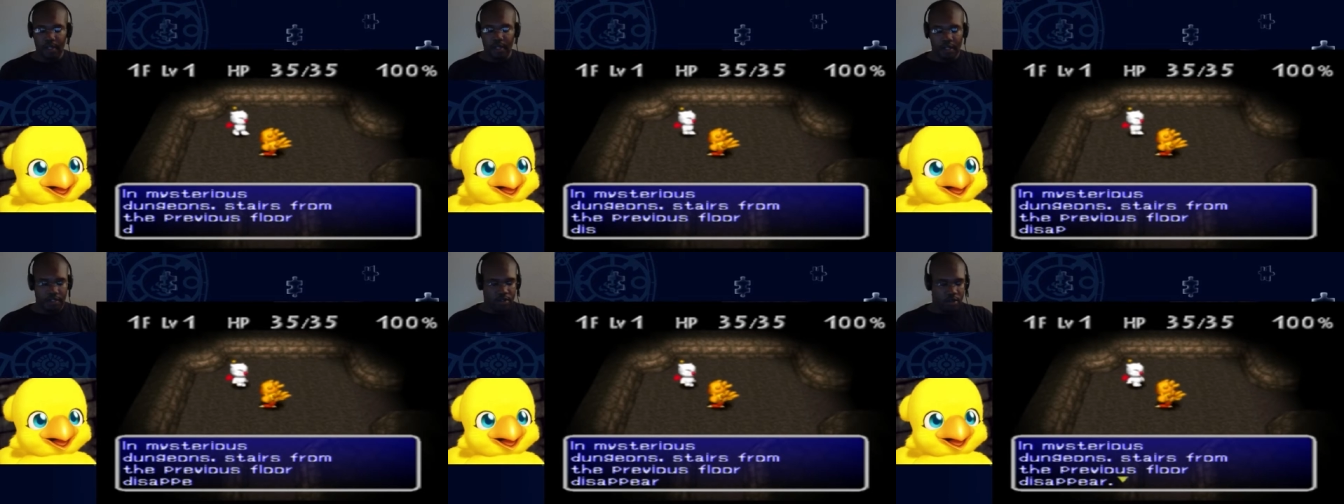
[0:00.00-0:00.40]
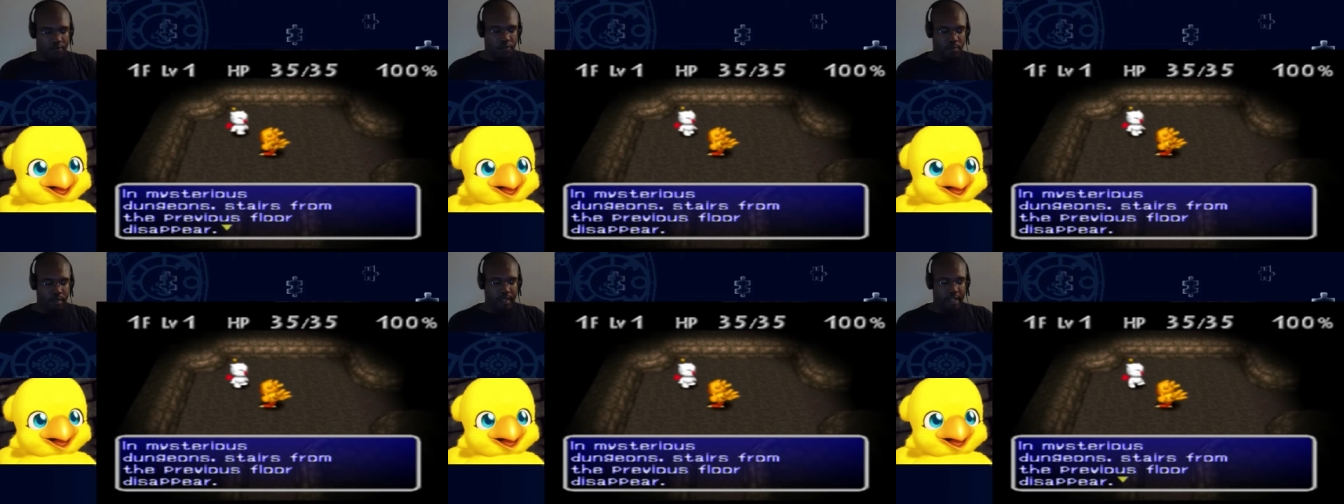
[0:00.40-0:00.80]
So if
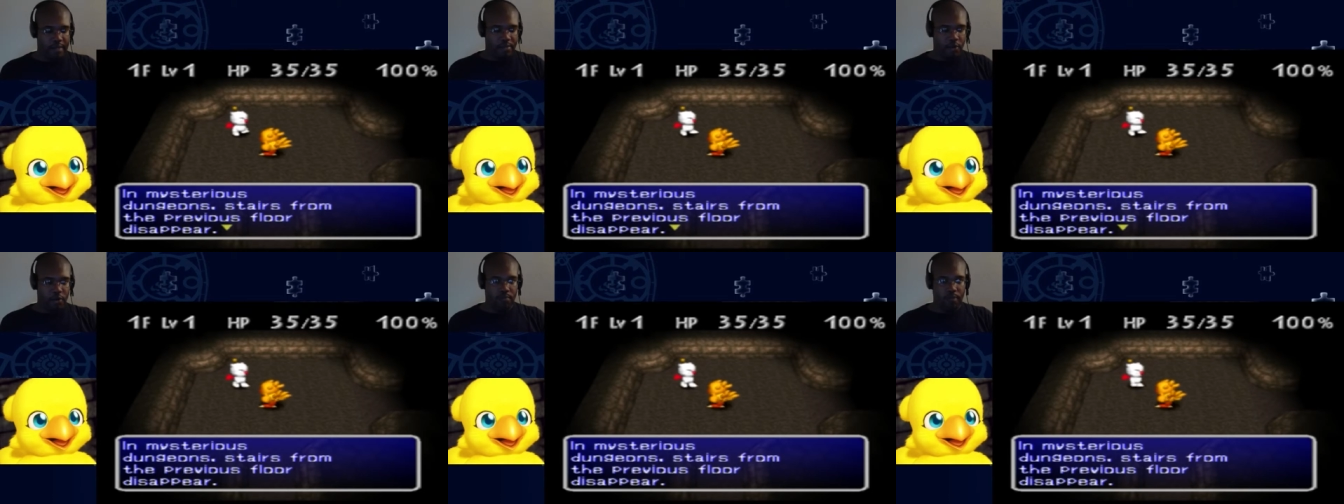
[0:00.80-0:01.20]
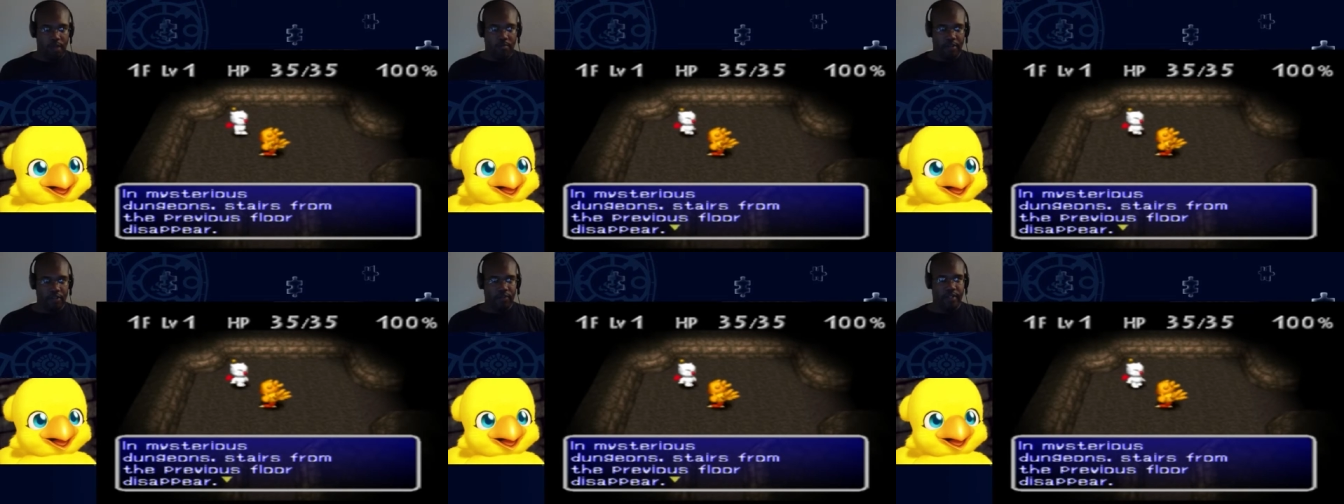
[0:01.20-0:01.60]
you played
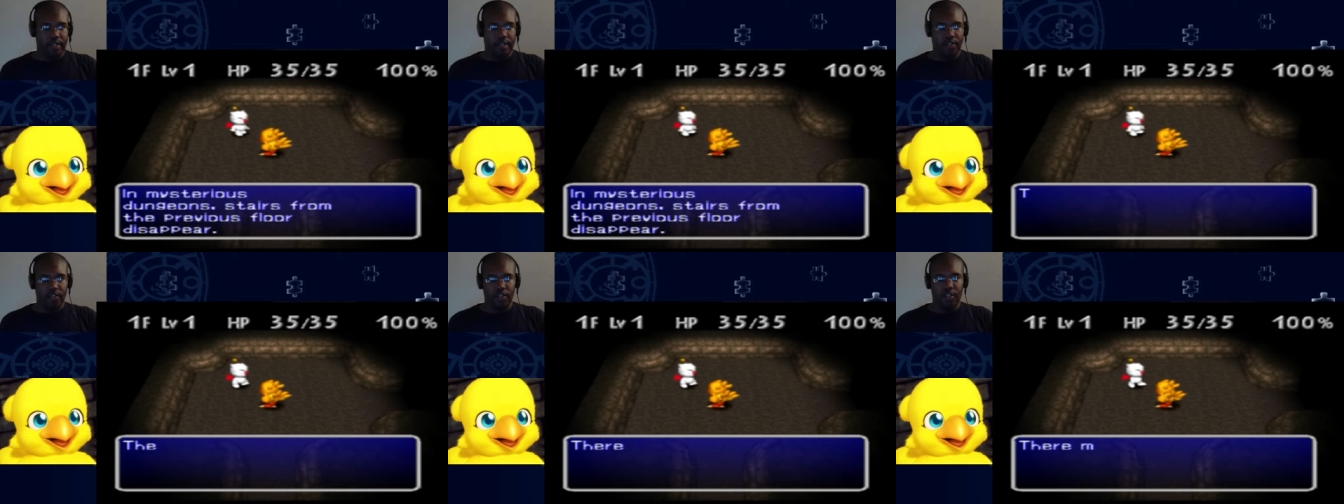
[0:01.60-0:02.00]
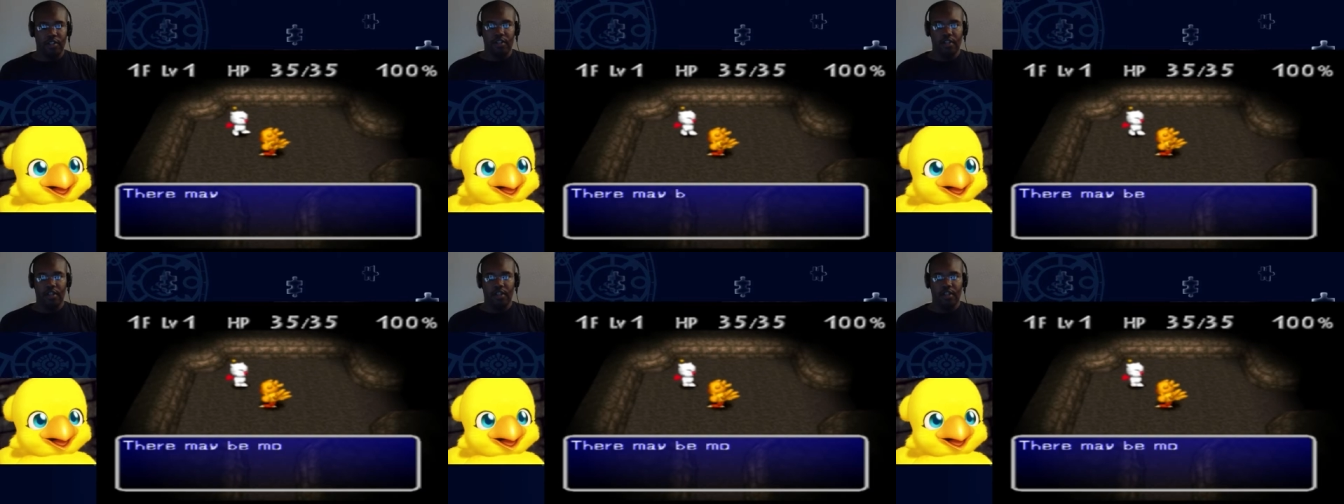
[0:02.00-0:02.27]
Pokemon Mystery Dungeon,